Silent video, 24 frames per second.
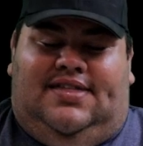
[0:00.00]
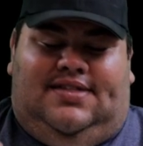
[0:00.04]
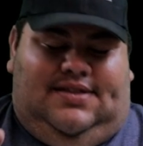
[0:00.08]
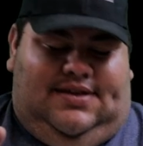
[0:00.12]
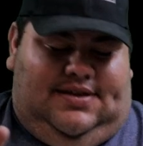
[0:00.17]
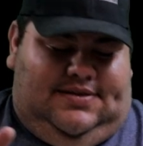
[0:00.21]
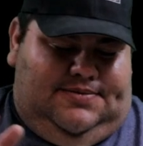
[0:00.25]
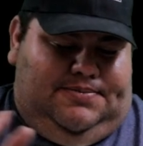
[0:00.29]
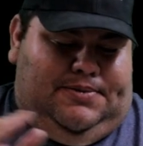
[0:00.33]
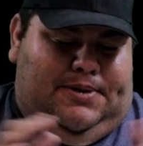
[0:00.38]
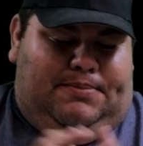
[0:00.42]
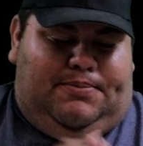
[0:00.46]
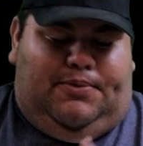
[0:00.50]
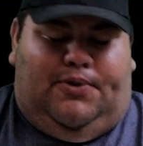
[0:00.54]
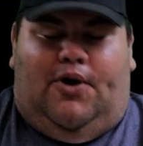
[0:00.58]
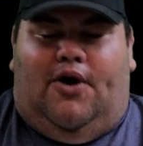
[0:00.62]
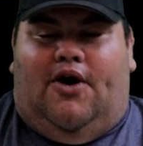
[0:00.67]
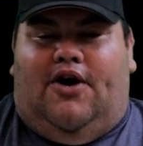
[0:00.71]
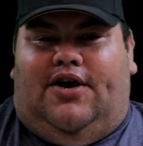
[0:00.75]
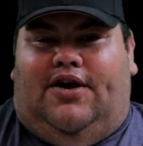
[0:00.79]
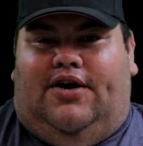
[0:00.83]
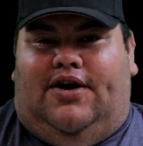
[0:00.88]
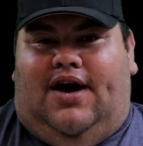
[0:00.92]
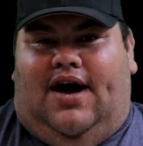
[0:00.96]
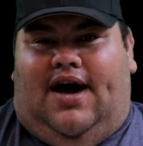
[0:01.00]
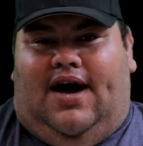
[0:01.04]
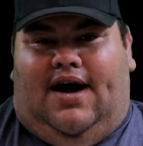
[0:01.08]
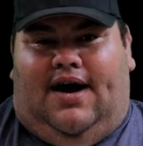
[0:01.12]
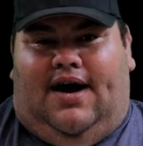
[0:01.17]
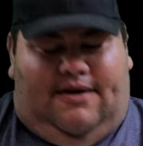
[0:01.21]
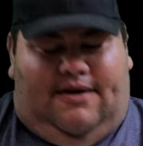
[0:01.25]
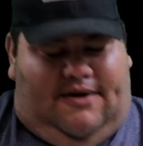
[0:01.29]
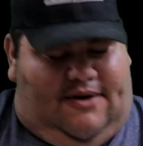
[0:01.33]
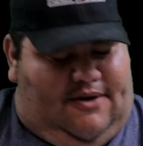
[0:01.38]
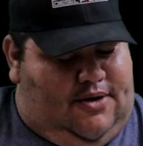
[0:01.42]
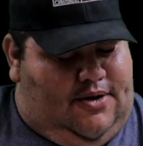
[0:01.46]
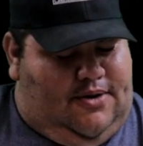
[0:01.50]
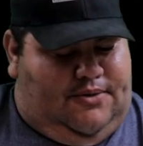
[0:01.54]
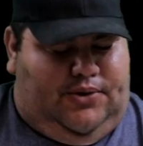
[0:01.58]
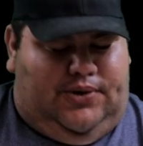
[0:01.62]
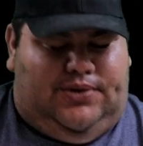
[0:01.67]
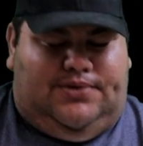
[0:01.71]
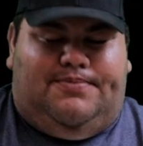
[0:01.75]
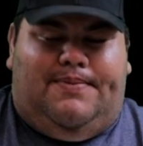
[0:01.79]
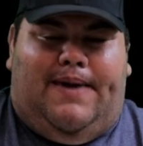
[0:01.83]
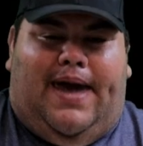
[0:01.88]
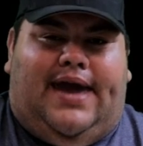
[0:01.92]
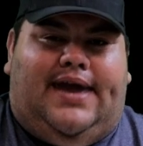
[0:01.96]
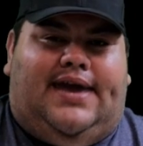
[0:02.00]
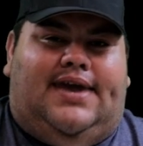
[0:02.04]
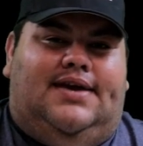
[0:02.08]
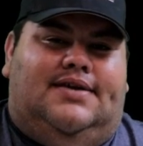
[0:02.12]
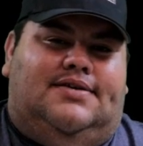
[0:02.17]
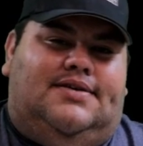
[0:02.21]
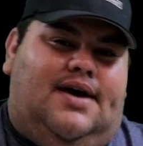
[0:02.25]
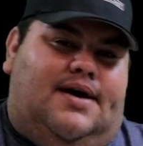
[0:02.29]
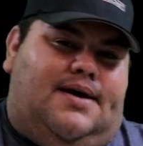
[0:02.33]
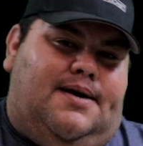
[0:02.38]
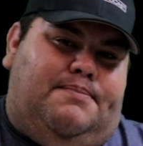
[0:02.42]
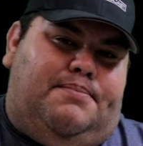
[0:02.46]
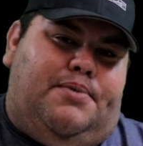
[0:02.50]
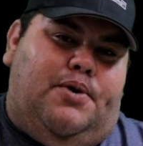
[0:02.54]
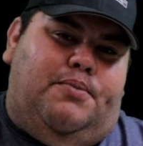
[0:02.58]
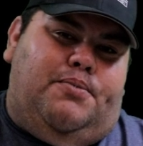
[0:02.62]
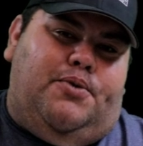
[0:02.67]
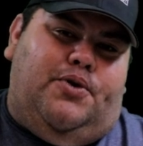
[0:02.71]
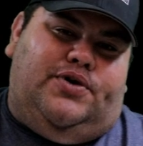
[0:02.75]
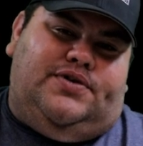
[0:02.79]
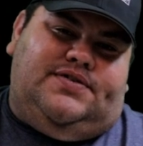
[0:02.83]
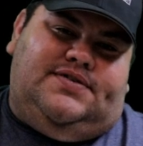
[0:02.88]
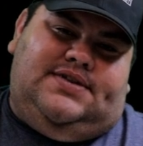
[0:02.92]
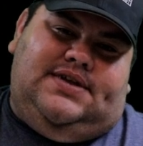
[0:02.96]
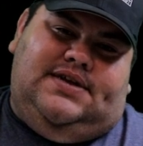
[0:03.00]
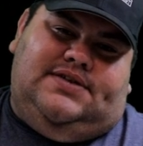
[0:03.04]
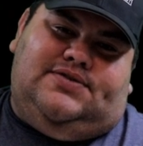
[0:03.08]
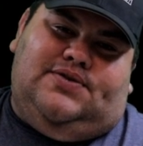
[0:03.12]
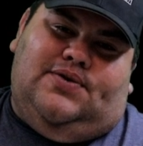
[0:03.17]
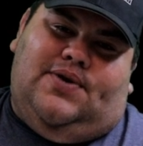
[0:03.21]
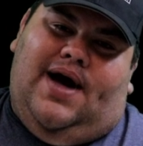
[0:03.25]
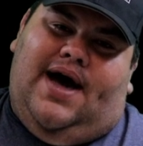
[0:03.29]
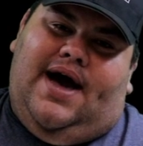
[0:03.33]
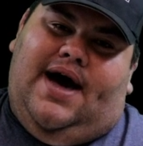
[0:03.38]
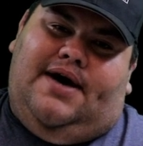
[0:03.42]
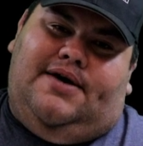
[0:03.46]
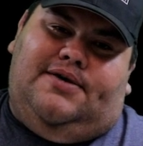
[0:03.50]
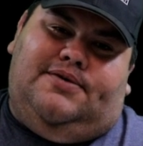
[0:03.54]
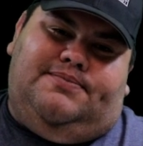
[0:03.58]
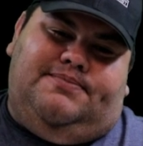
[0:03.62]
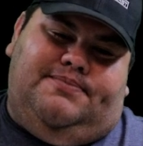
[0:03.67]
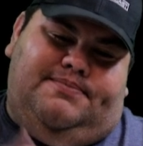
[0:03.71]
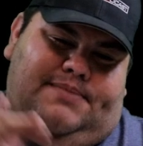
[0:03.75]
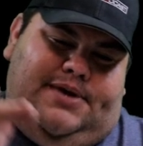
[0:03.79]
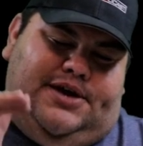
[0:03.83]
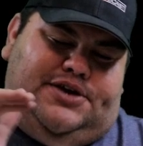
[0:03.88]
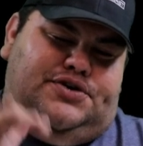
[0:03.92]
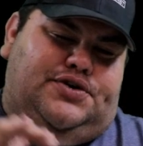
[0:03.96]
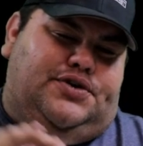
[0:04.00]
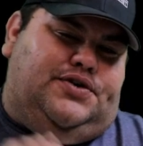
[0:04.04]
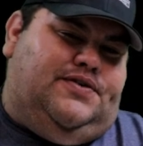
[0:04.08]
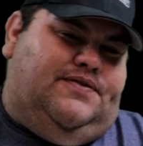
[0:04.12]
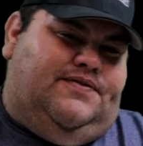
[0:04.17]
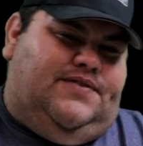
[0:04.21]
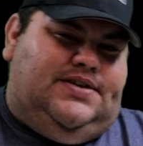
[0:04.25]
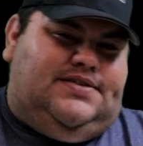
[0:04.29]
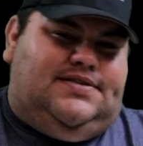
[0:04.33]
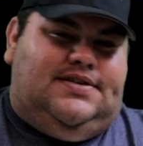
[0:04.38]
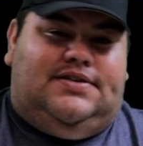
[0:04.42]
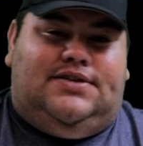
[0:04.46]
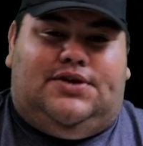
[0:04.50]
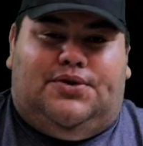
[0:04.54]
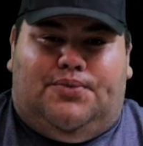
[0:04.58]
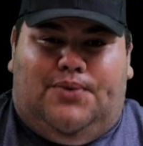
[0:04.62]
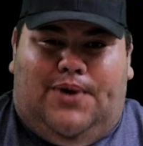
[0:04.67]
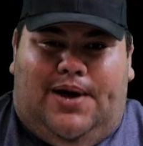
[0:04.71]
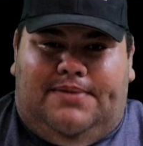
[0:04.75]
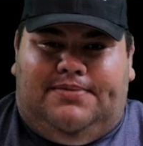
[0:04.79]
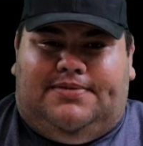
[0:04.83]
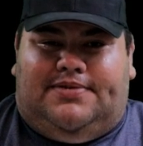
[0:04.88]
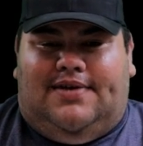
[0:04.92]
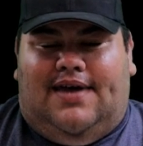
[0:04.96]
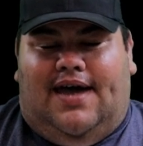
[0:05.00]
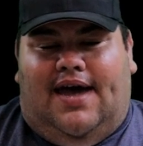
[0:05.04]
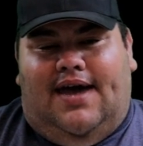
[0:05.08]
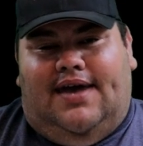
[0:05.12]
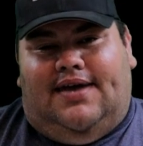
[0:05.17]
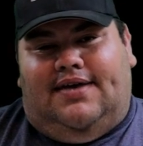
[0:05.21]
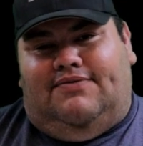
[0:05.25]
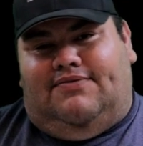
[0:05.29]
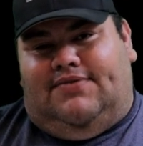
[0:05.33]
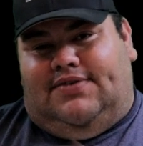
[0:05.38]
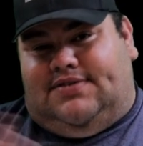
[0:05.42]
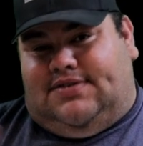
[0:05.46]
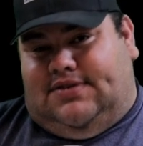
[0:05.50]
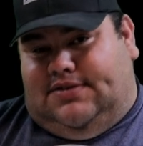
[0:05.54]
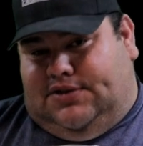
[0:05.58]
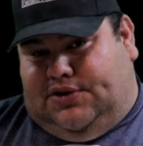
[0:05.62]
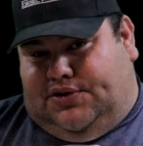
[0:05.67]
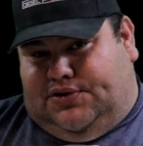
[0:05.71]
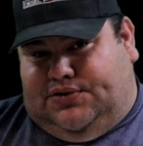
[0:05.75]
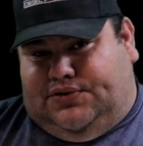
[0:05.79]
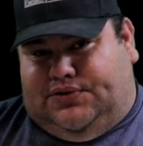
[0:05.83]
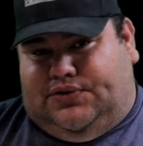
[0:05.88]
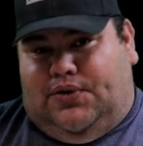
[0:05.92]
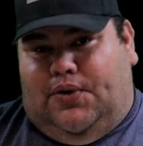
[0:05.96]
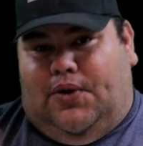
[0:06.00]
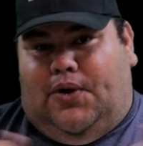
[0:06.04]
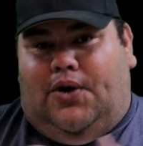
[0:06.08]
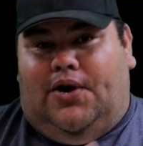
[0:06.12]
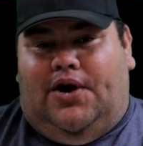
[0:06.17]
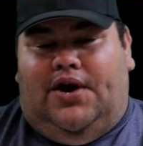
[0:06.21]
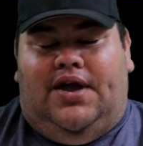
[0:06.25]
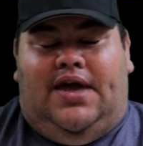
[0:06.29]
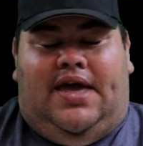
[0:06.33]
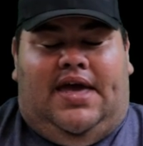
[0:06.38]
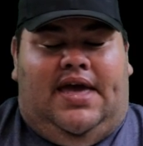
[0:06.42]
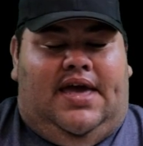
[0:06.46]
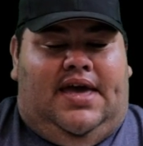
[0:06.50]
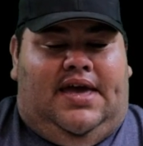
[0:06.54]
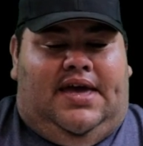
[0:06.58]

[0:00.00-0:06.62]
These people are always backing Po' Boys Diesel out. Make sure you visit their website, visit their store.